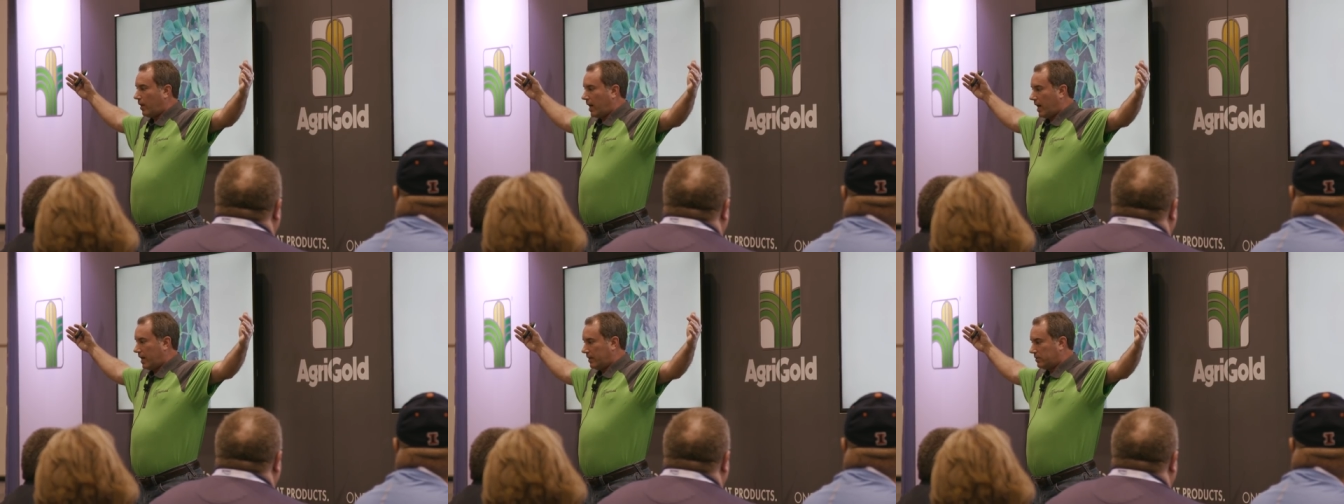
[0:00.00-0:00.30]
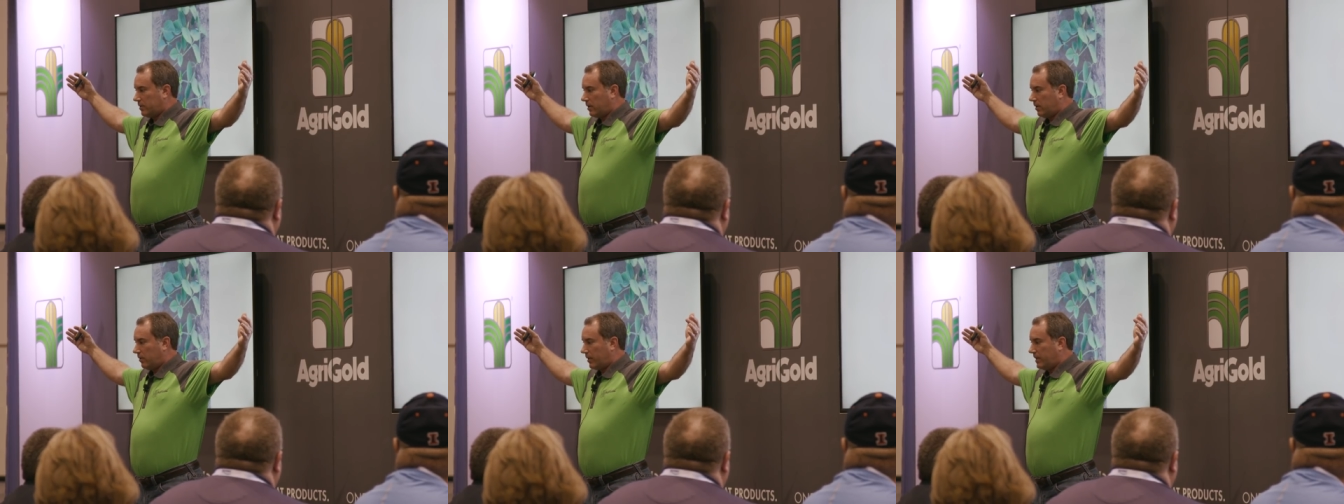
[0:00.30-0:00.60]
right?
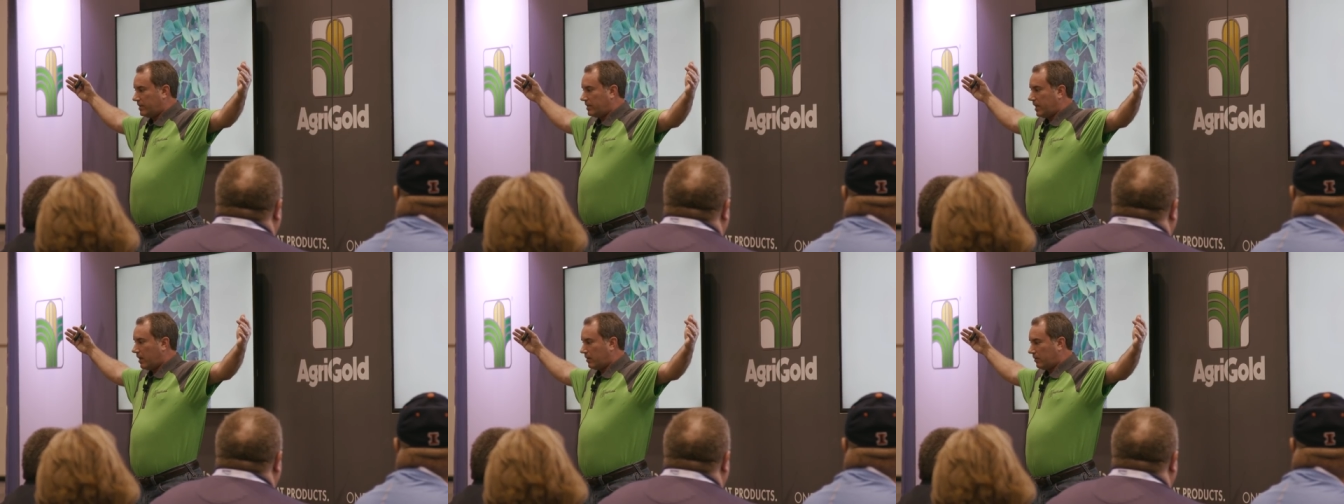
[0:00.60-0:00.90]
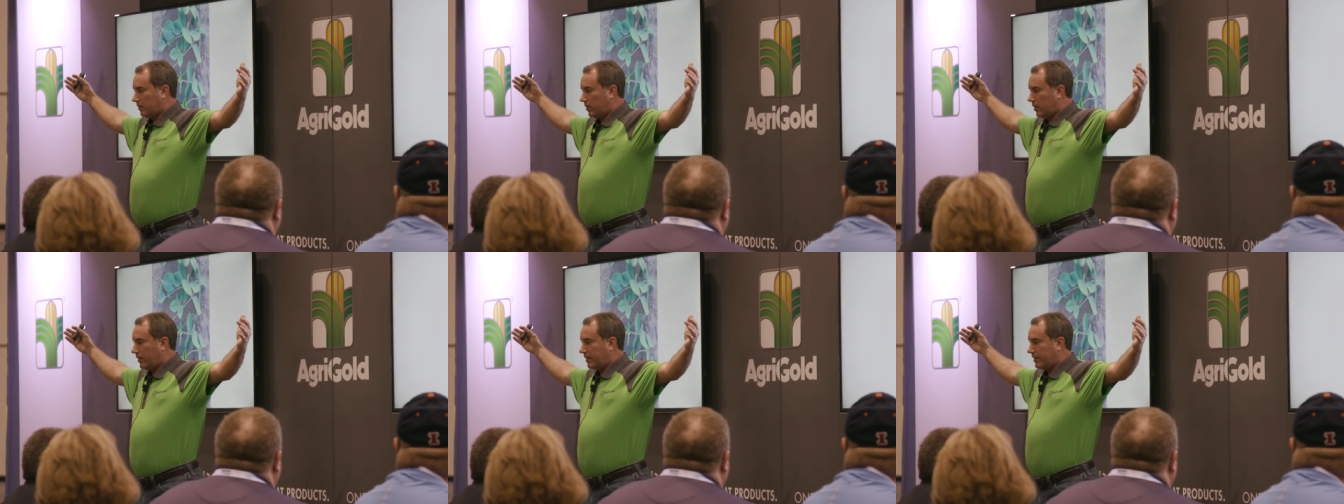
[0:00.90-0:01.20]
It's going to reach out
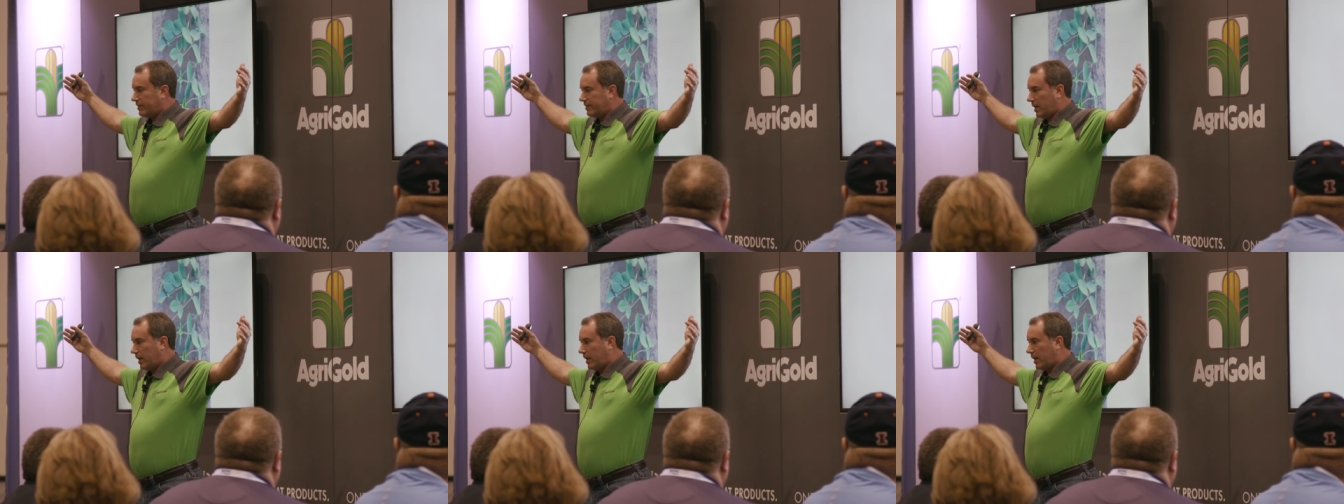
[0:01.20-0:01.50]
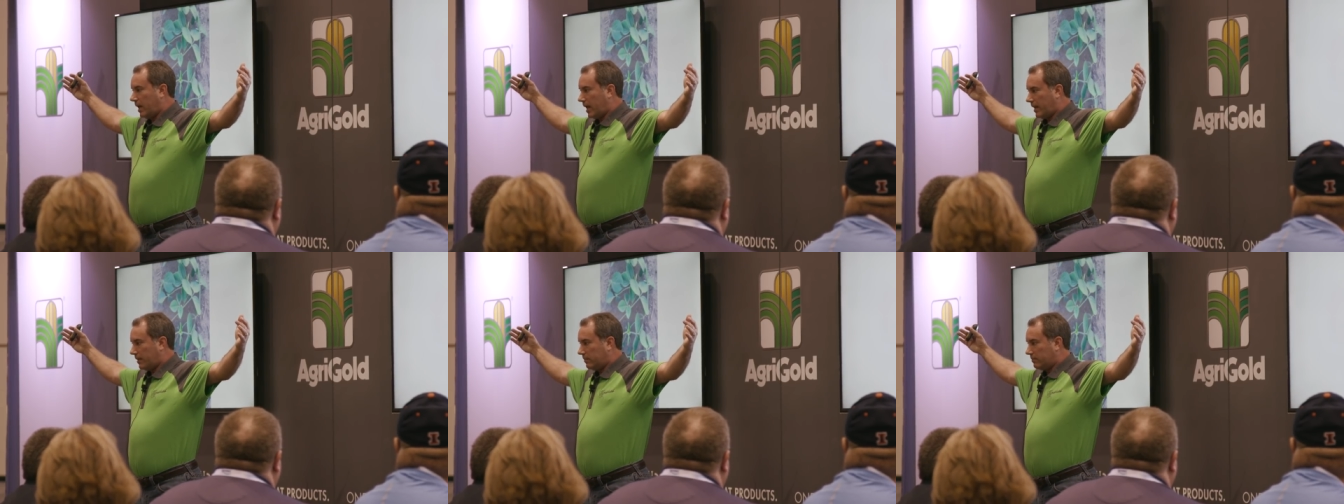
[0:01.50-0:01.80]
and grow to the
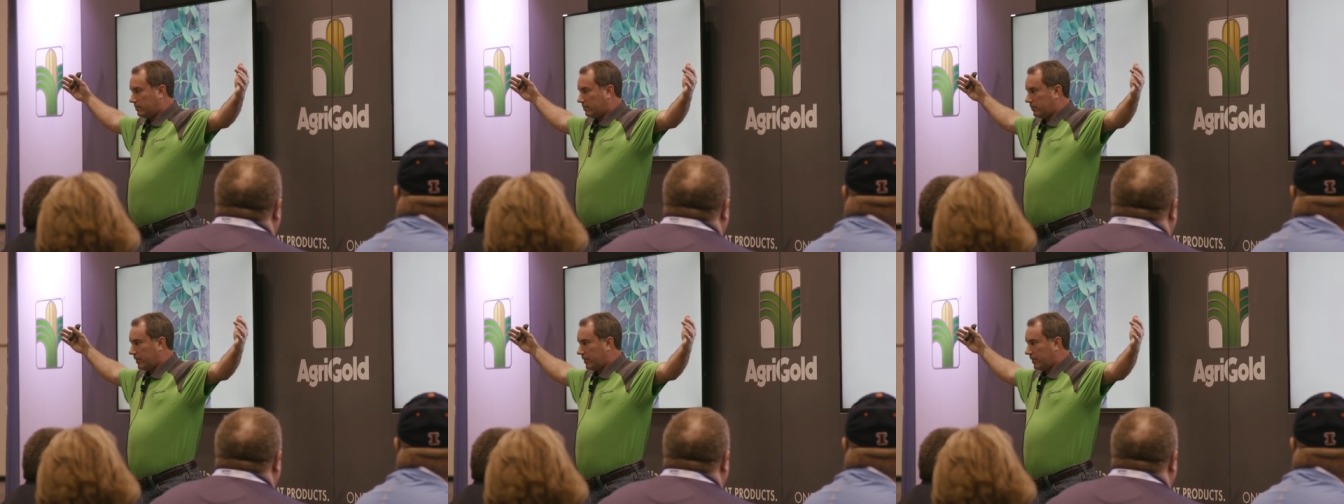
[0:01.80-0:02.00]
sunlight.